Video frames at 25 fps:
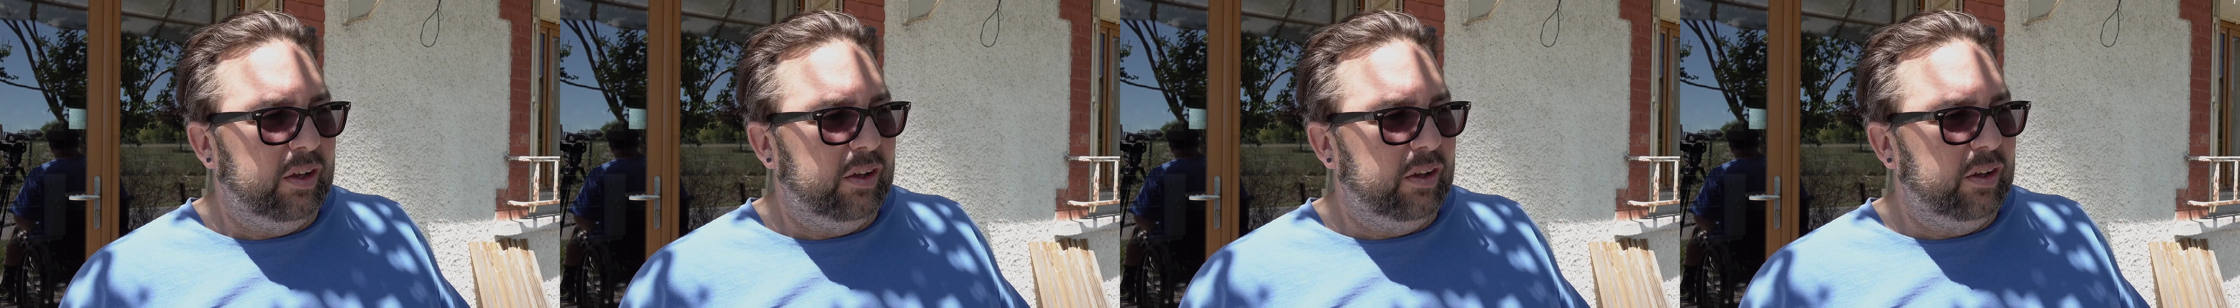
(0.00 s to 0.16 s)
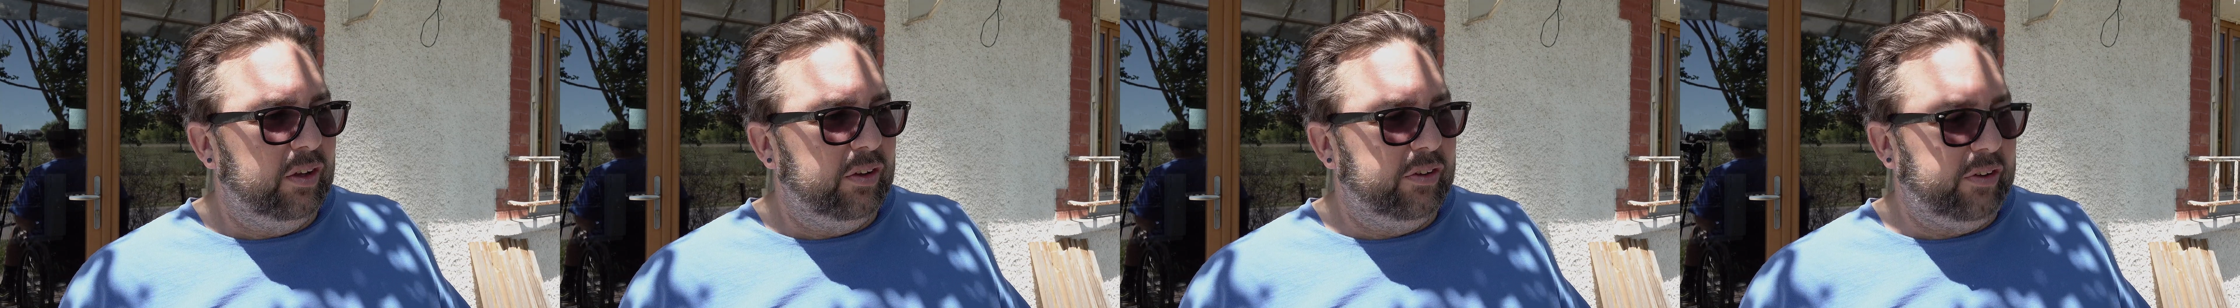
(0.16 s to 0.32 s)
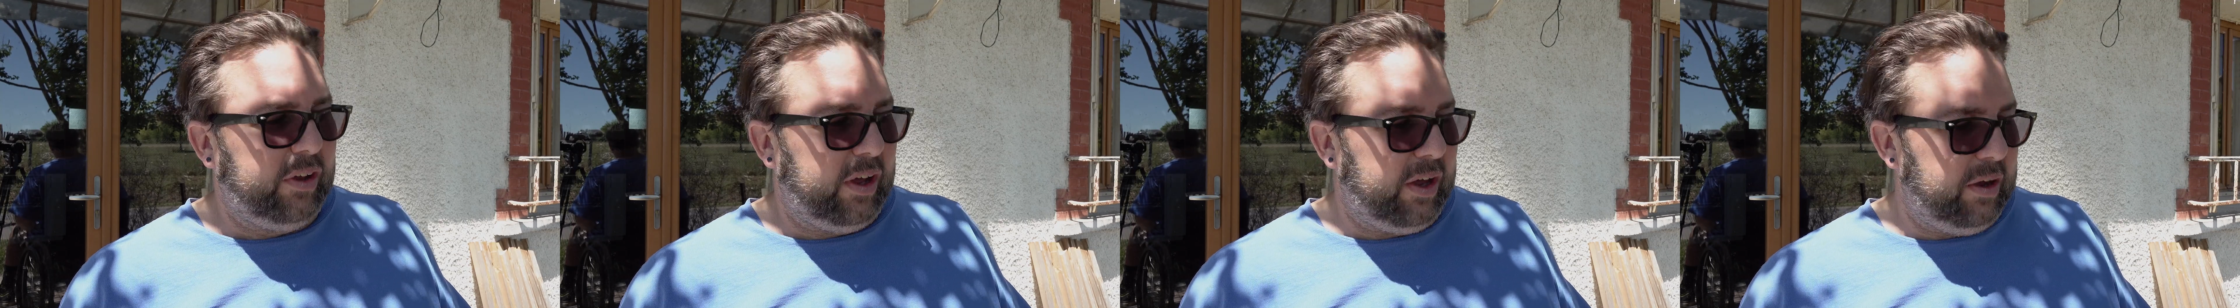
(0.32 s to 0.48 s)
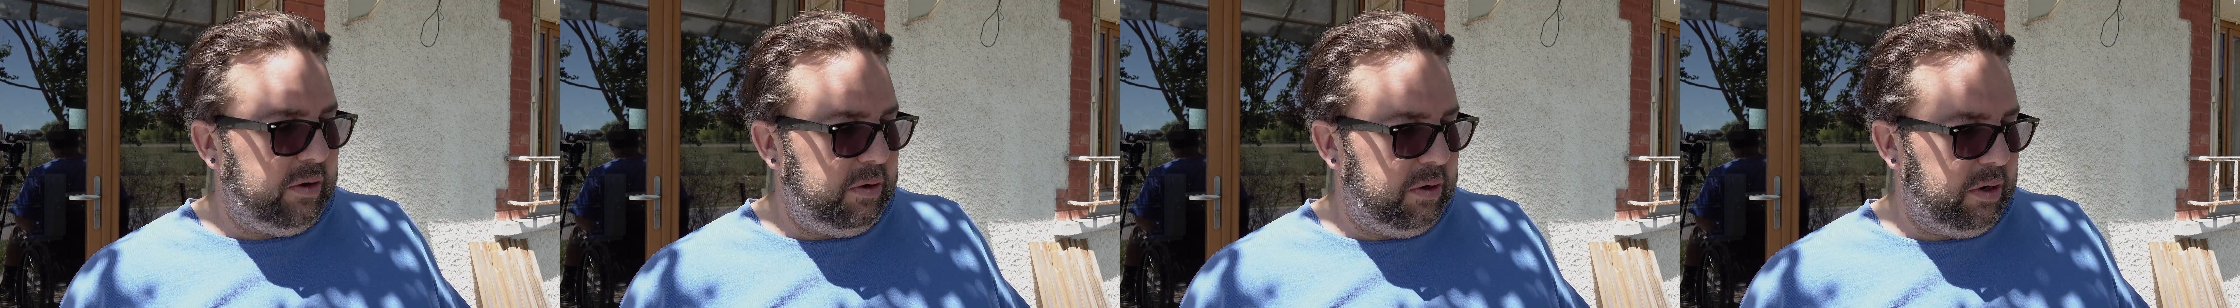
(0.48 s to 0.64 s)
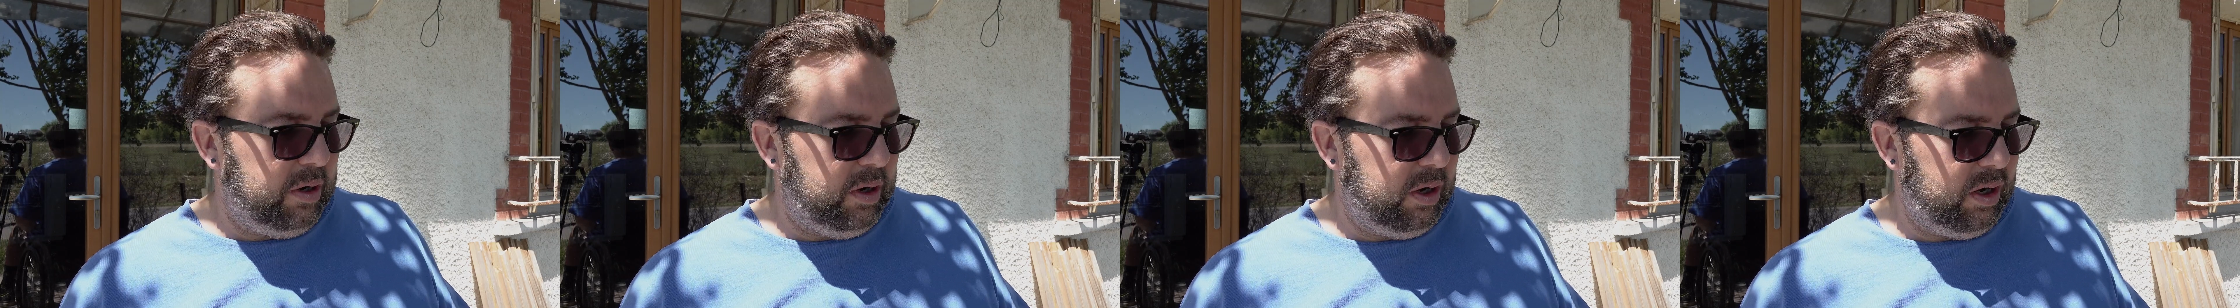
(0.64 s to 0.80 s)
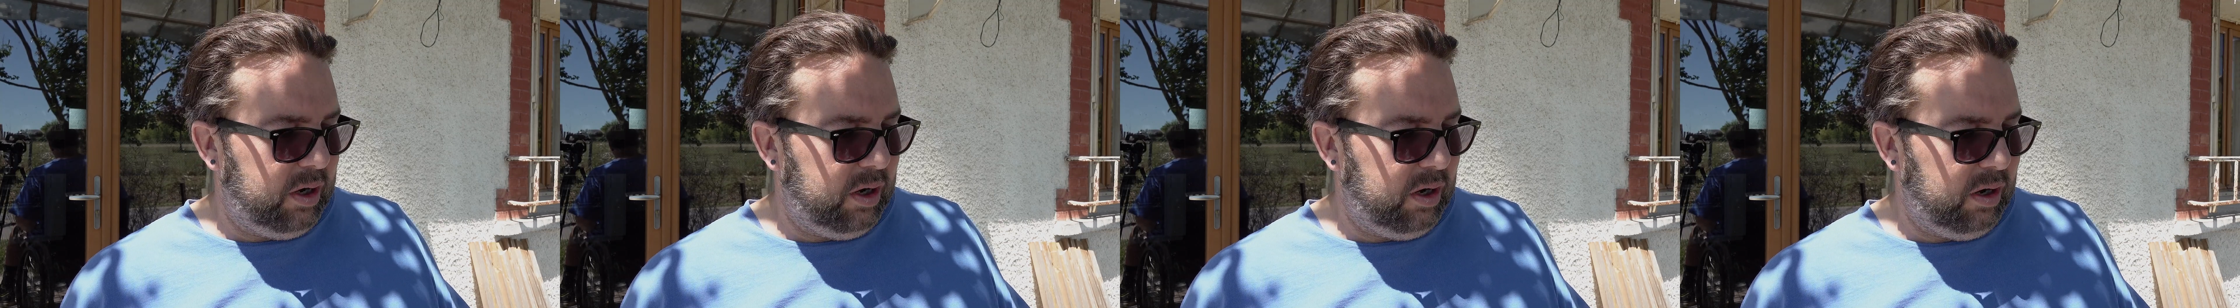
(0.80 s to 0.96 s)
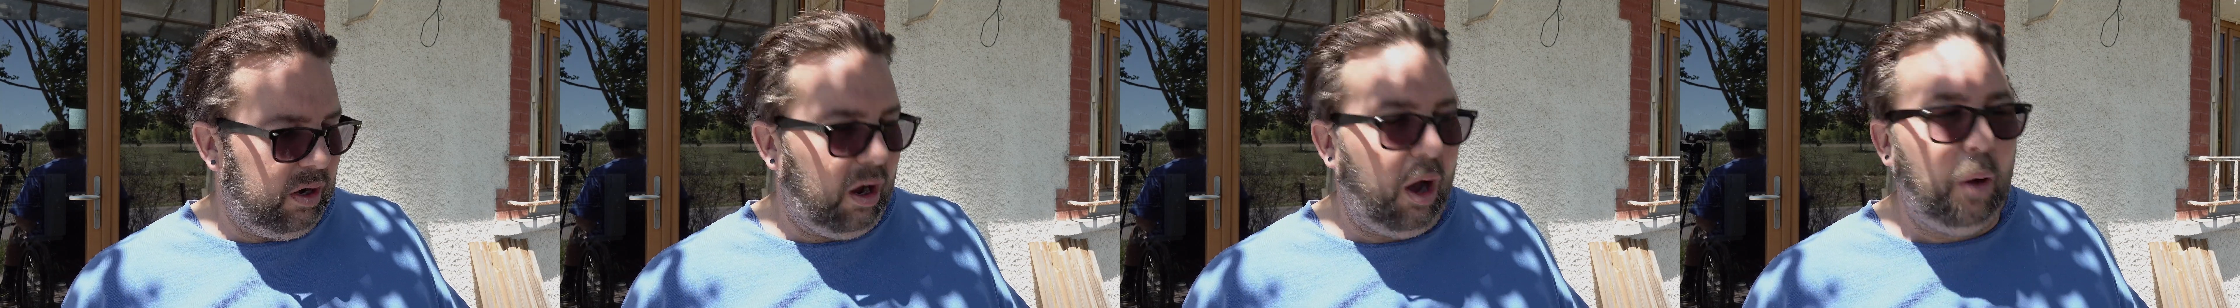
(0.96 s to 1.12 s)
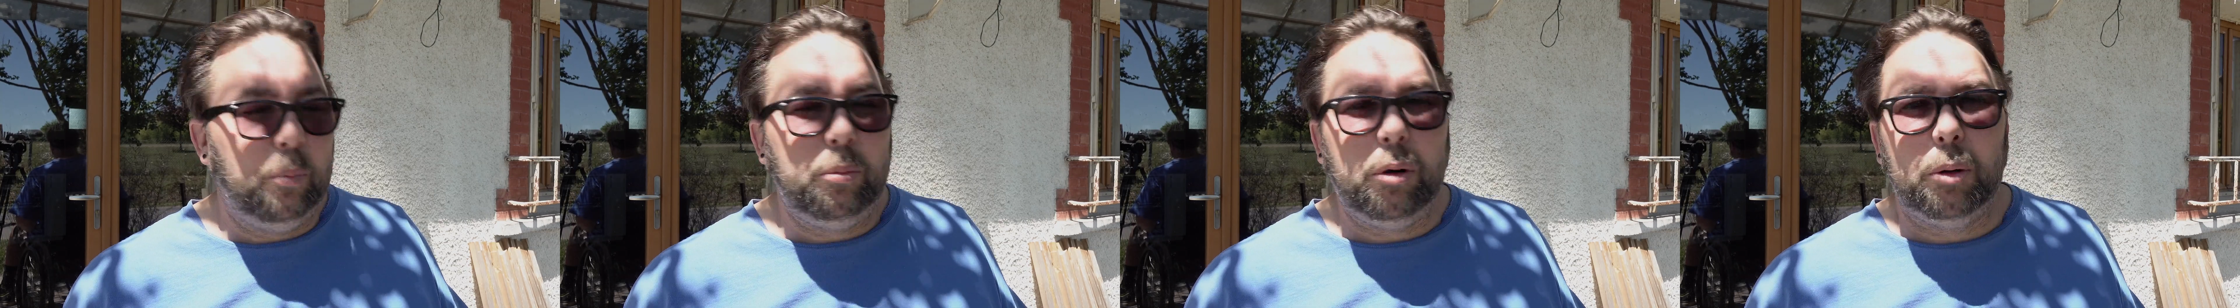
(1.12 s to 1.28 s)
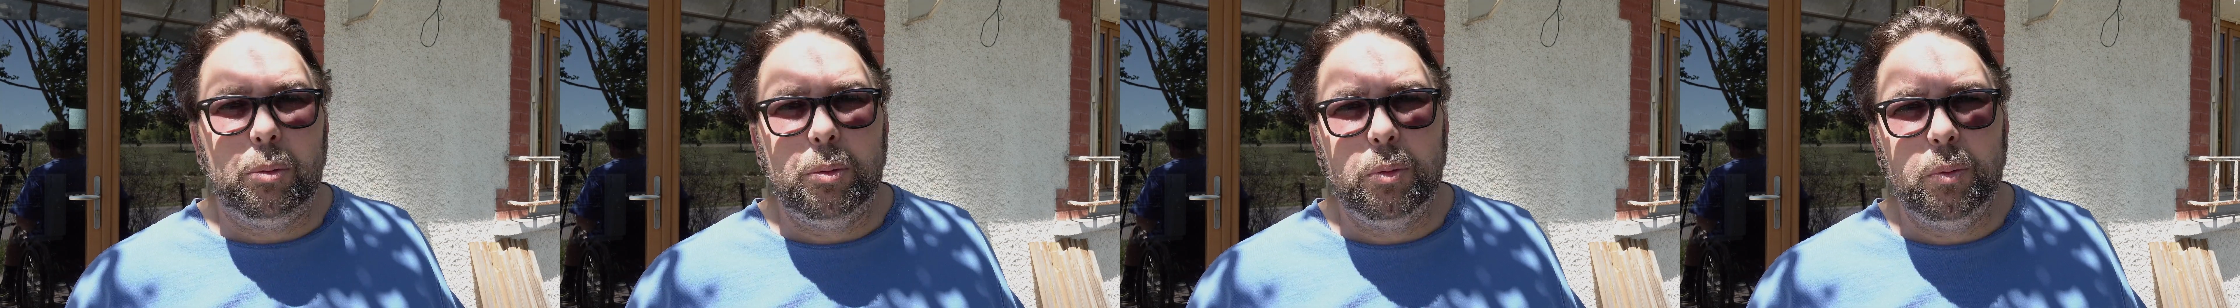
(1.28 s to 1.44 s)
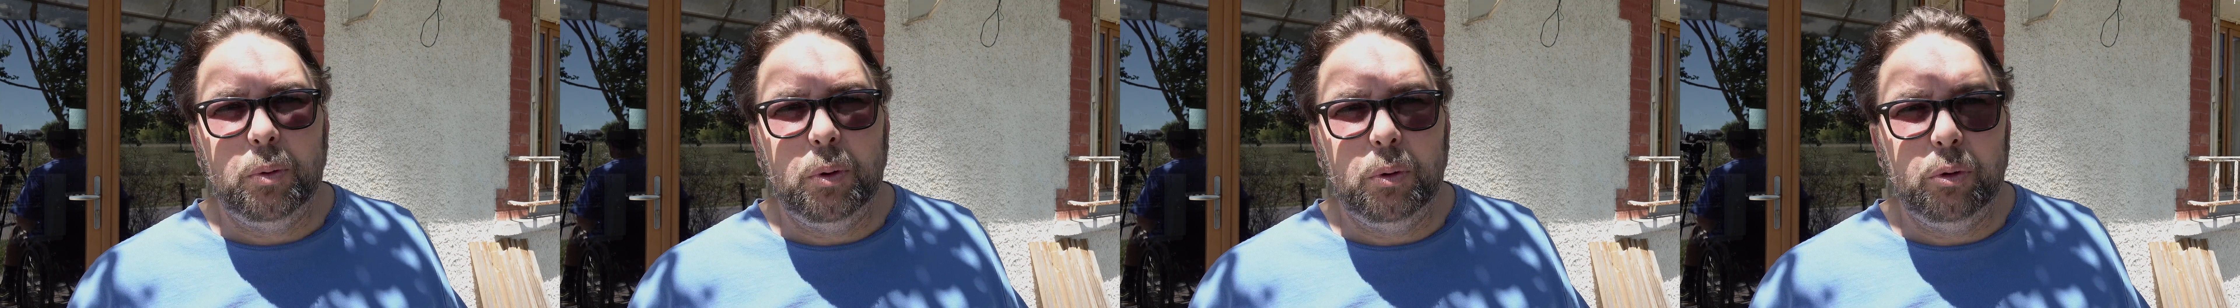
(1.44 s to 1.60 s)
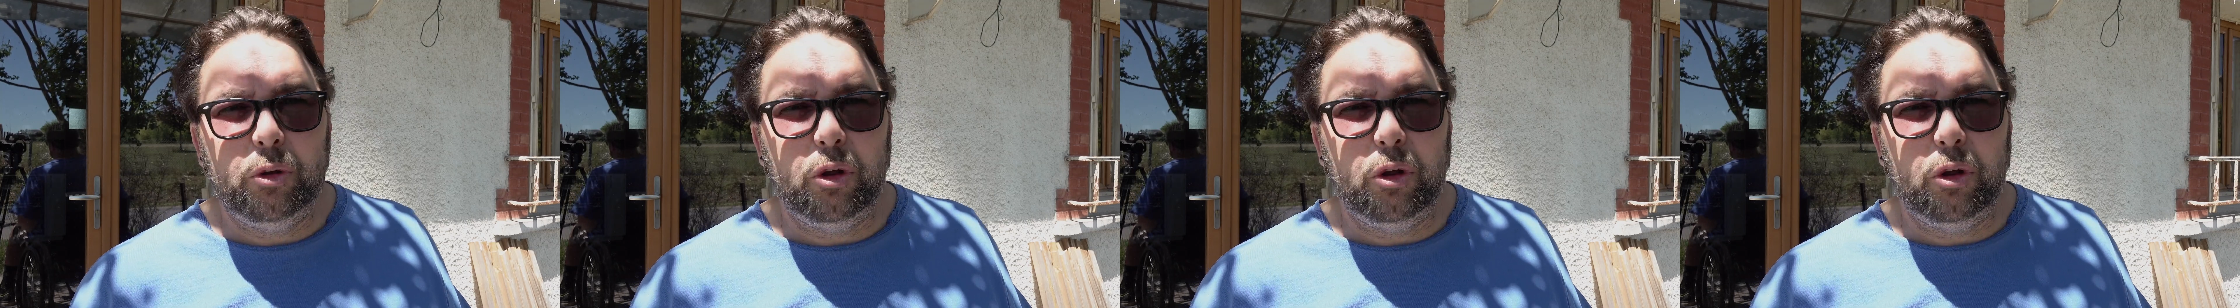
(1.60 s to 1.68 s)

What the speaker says: So I probably will